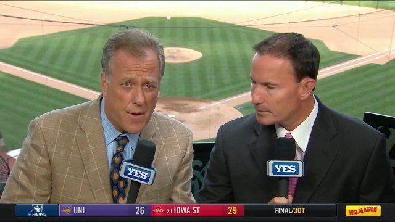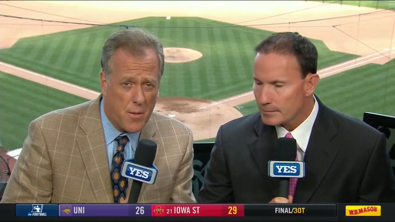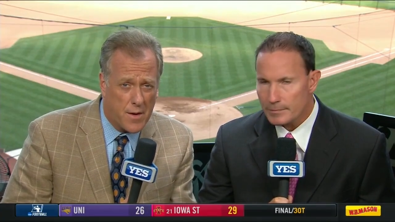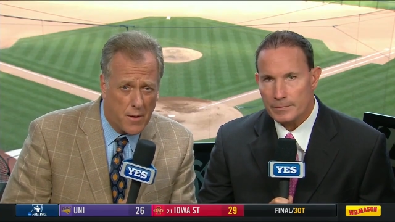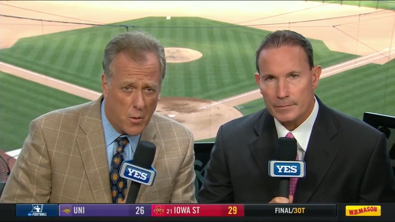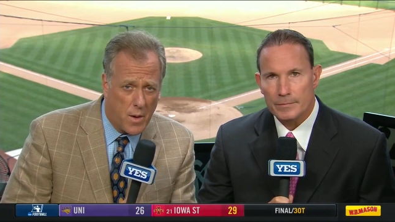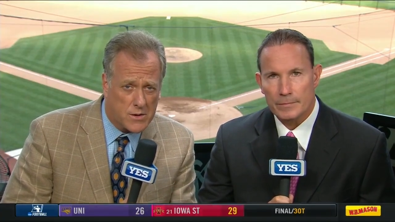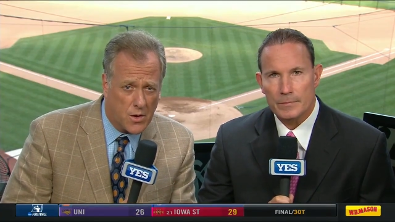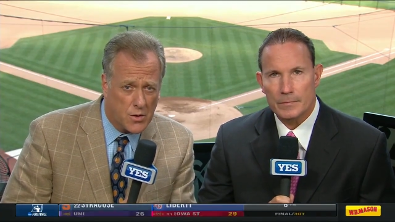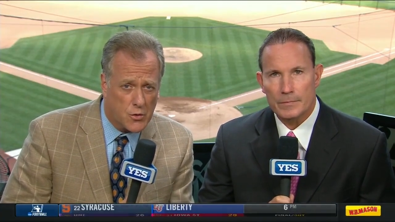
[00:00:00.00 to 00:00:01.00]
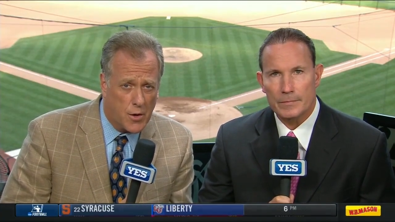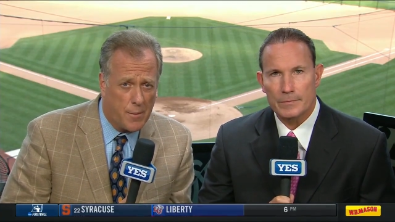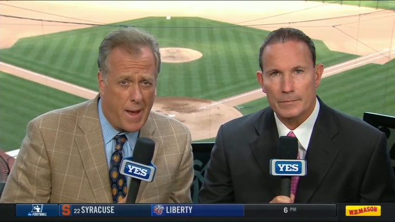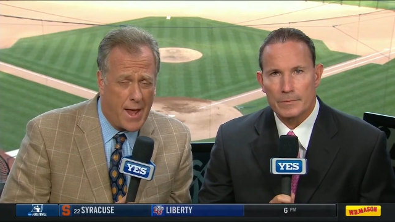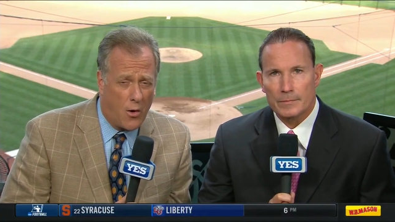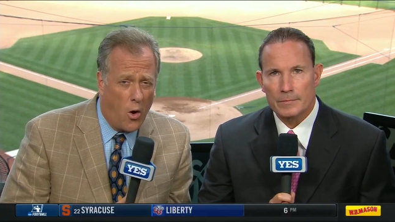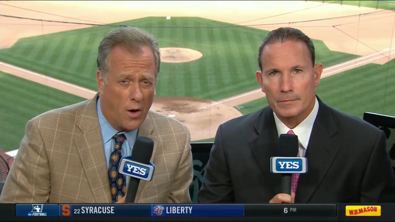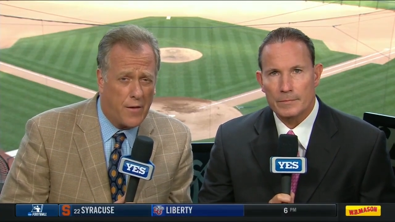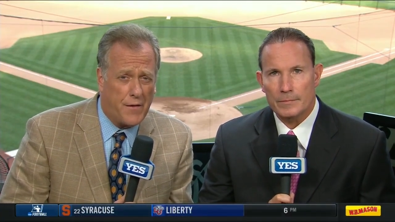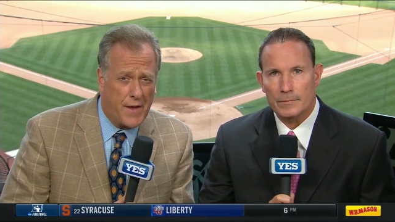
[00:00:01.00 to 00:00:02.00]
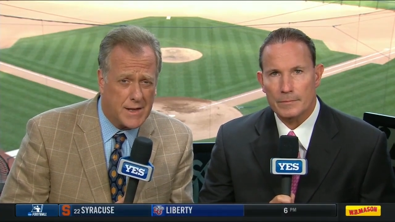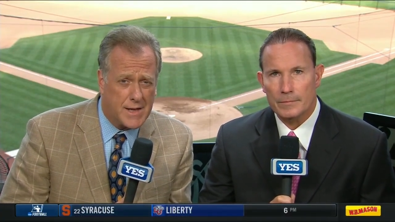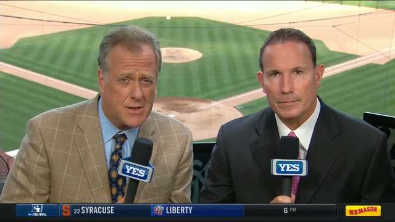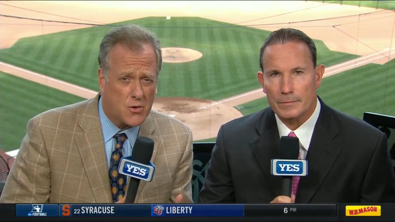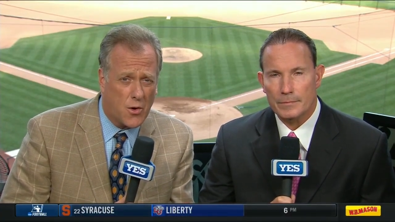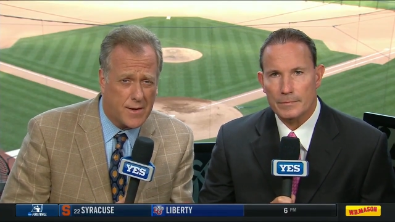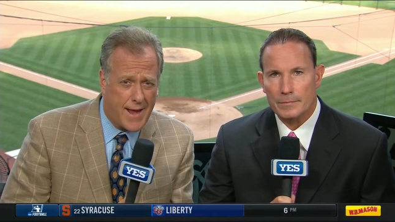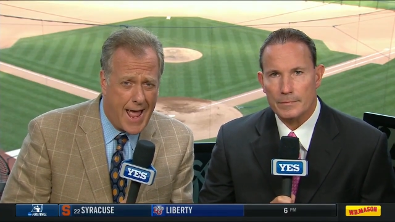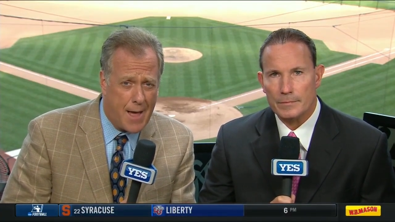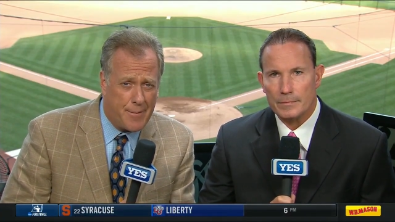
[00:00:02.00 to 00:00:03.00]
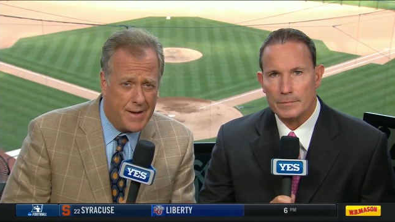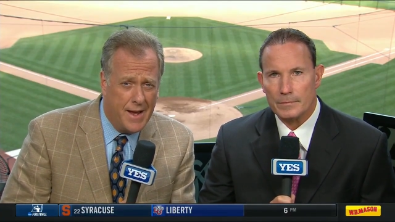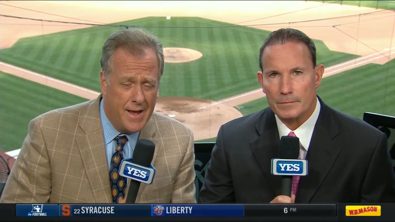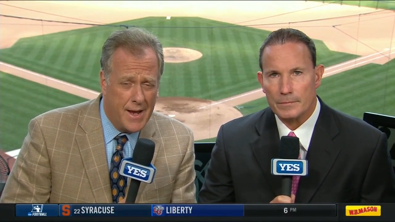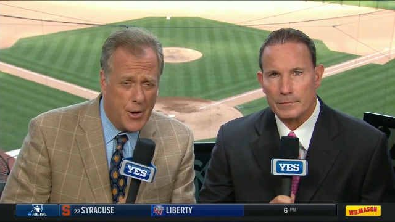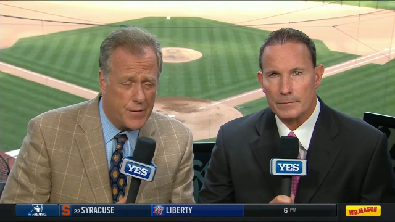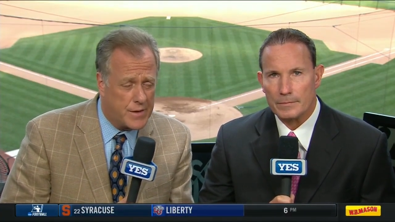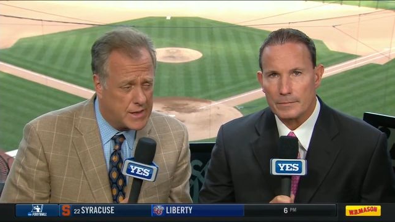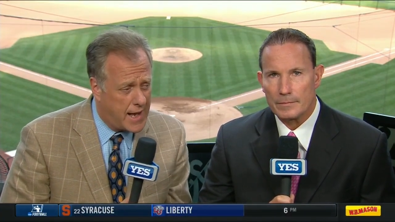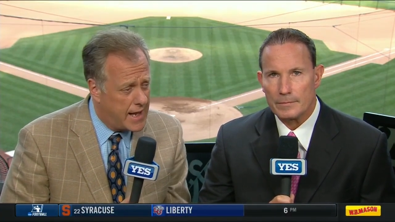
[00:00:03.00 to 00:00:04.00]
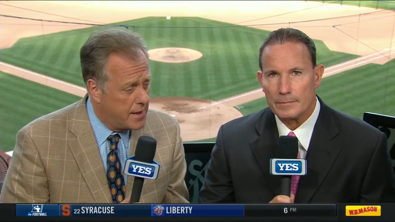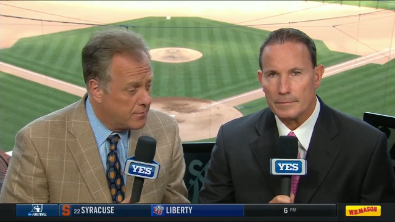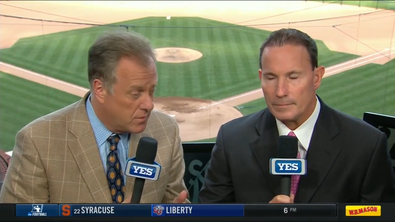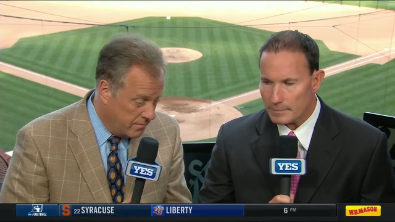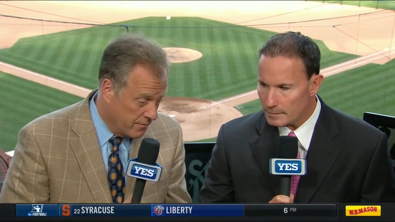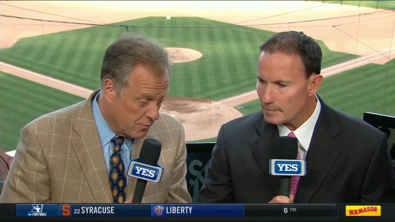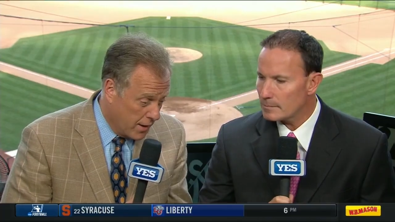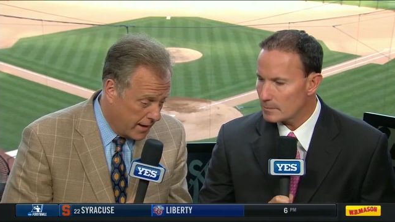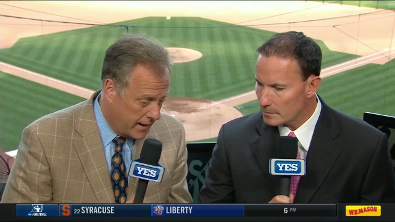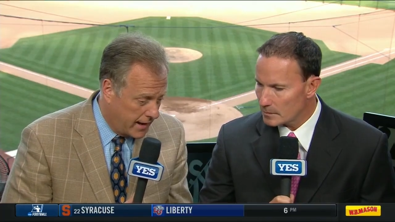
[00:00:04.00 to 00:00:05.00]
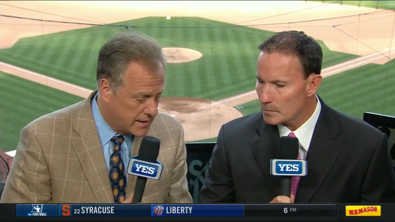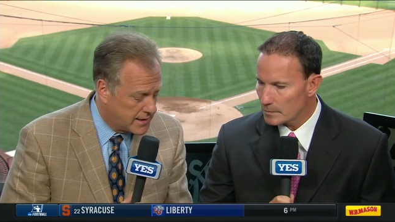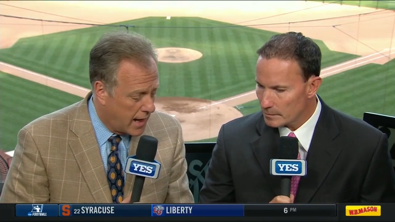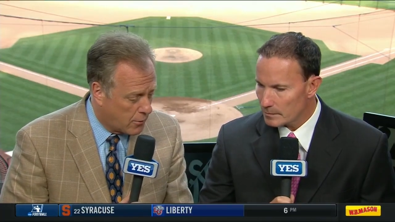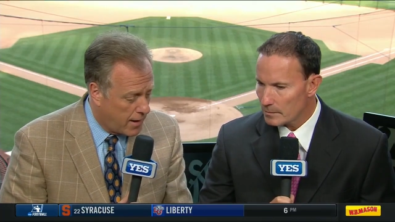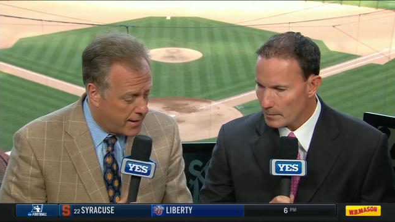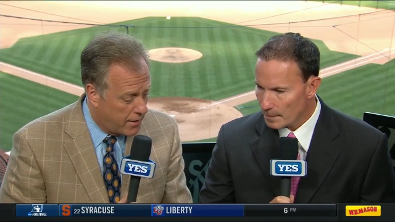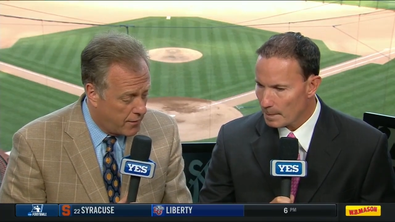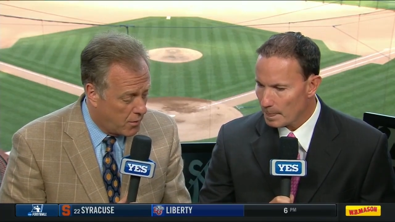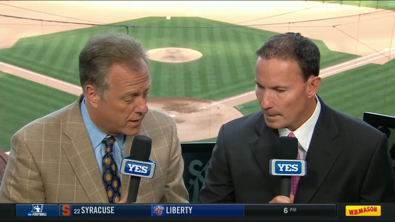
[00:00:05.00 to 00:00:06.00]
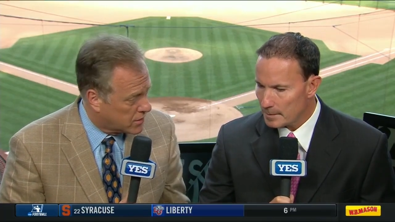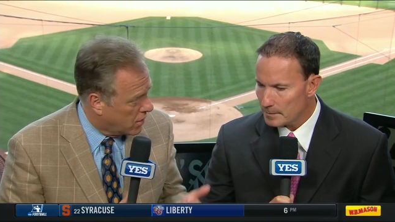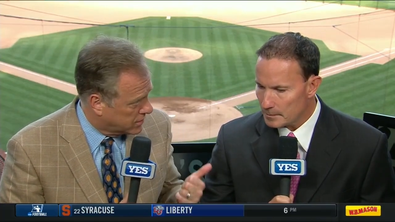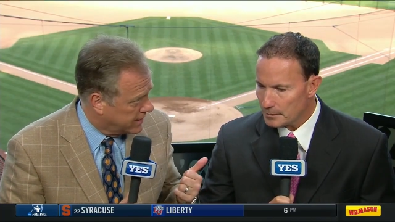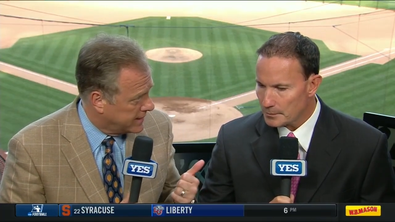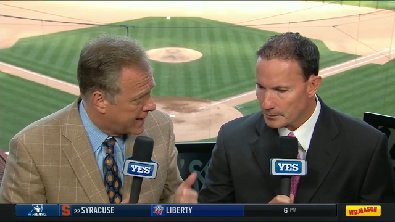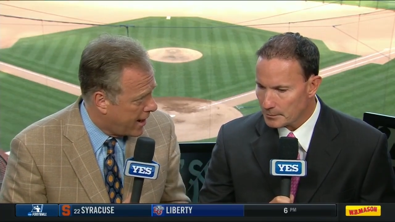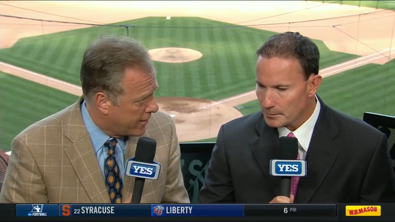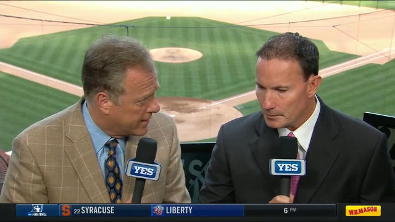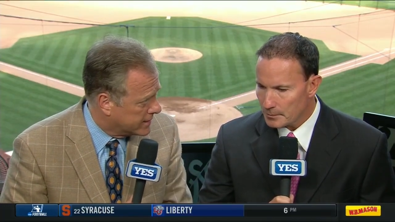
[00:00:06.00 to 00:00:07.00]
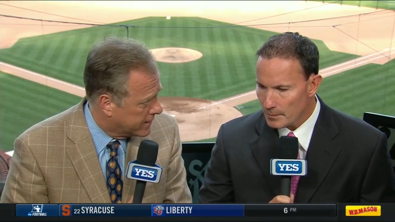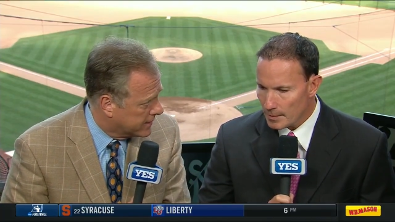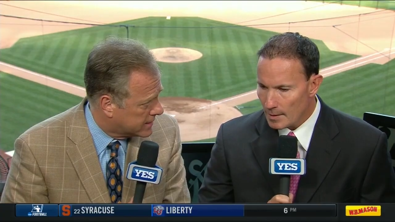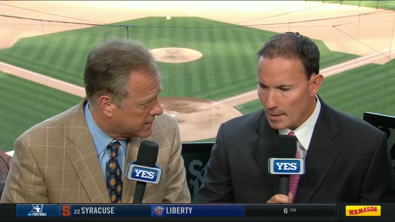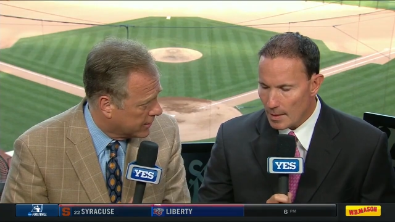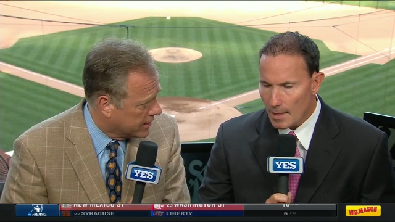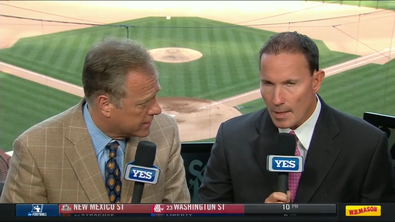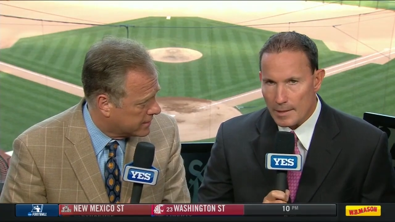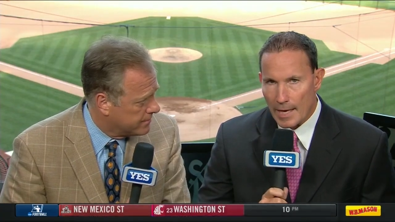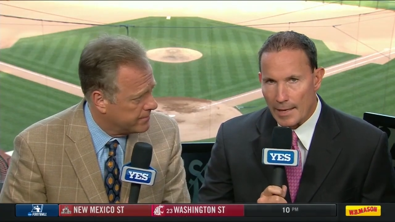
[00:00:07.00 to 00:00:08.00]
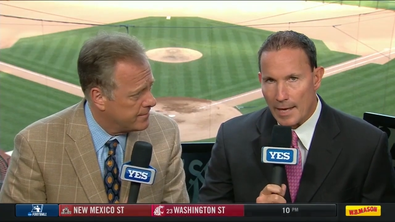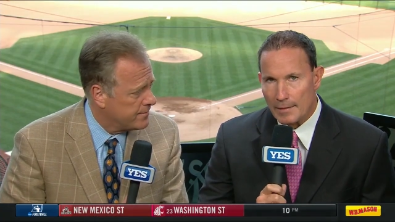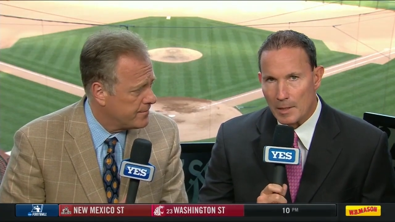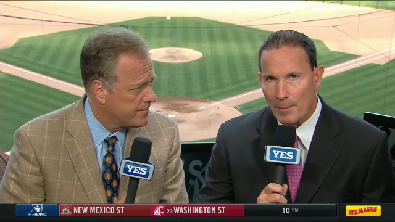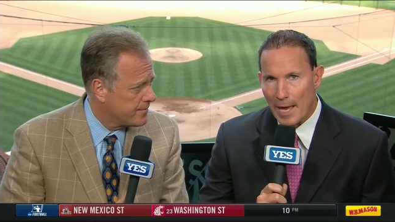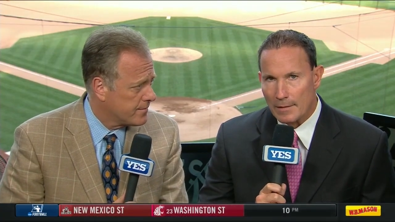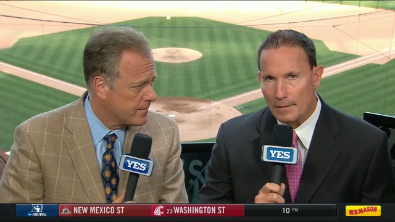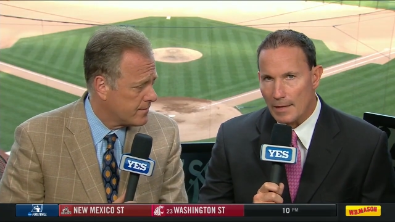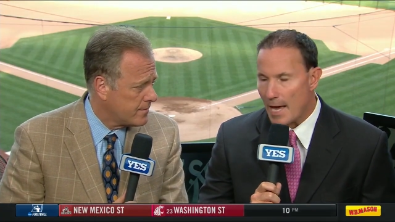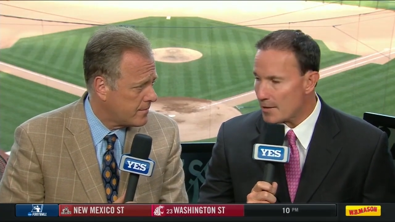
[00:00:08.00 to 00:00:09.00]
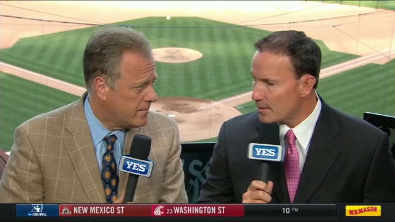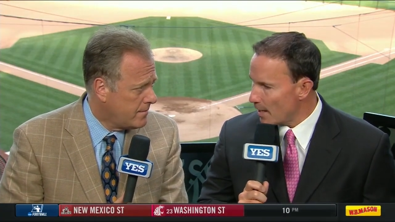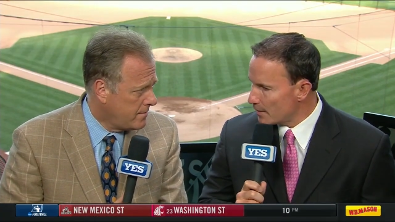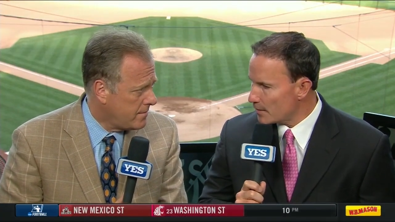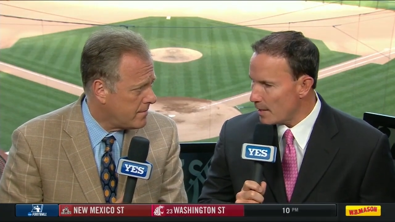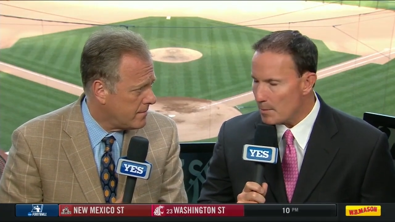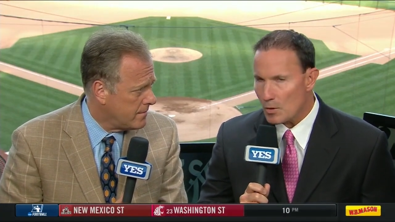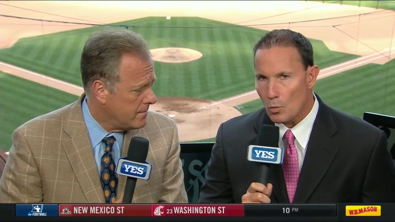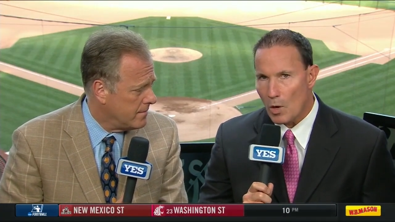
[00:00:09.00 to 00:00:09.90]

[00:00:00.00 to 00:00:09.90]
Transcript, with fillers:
Speaker 1: they went on the West Coast trip, and all of the things that started to happen here at the stadium really accelerated on the West Coast, and he's carried into this series. Yeah, and I think back to last
Speaker 2: night's game as